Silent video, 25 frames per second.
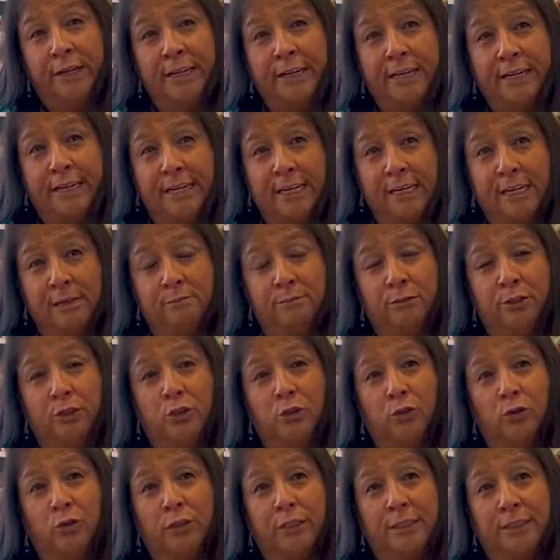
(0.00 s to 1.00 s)
It keeps
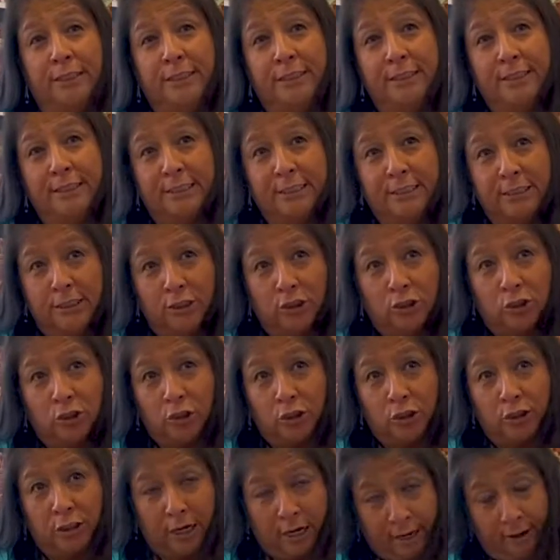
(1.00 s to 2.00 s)
your
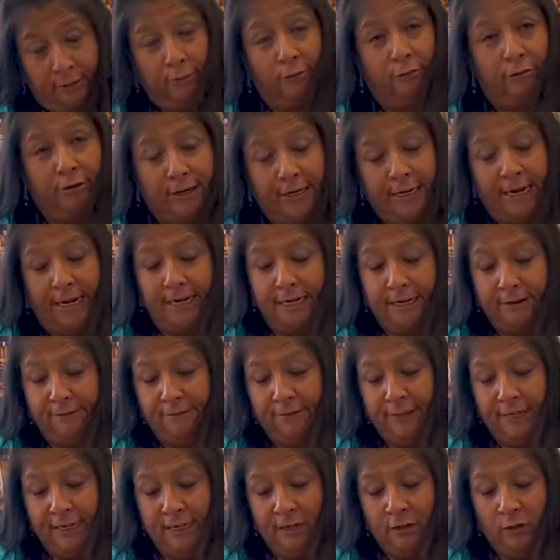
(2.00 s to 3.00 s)
creative
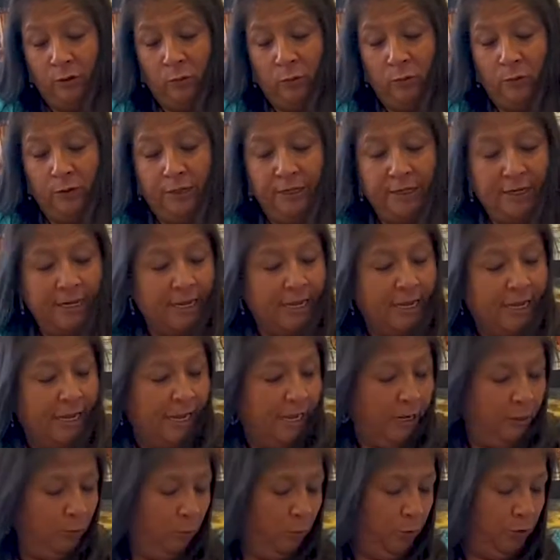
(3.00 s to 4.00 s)
thing going,
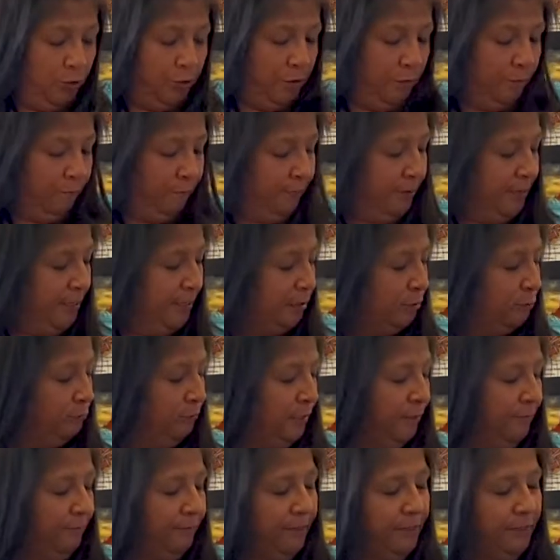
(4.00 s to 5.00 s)
and when you're finished
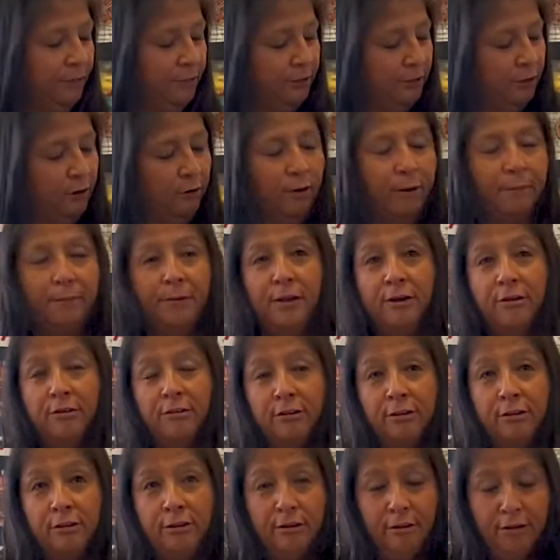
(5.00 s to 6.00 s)
weaving, you go up here
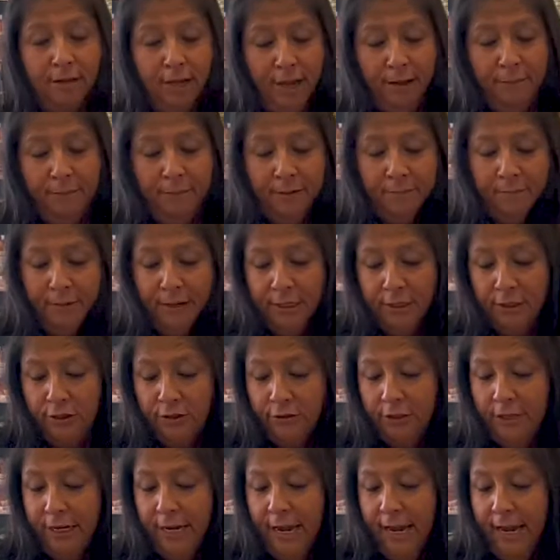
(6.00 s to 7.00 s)
to the top and make
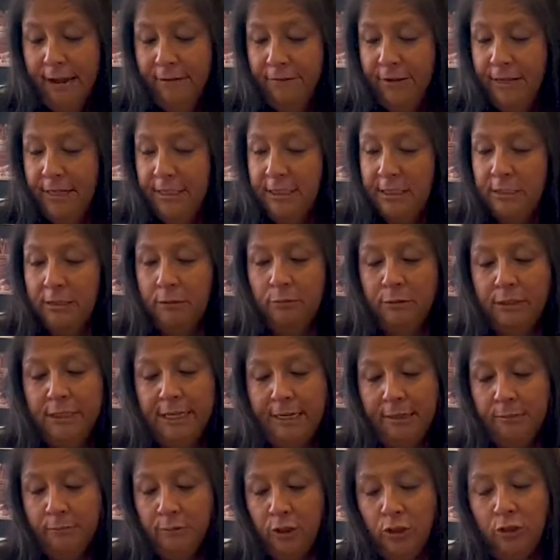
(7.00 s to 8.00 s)
sure you have the
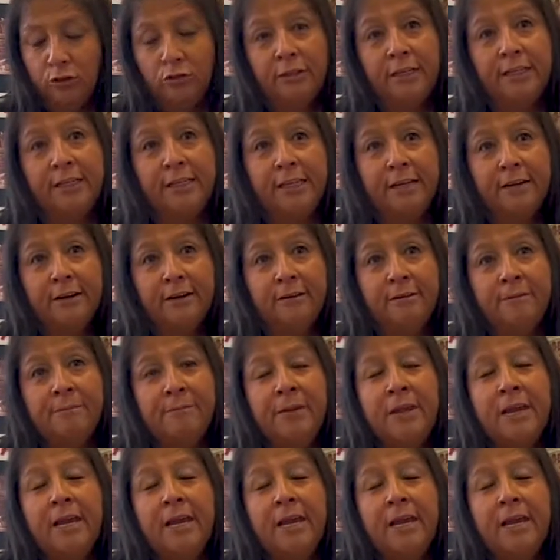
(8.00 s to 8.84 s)
same string there.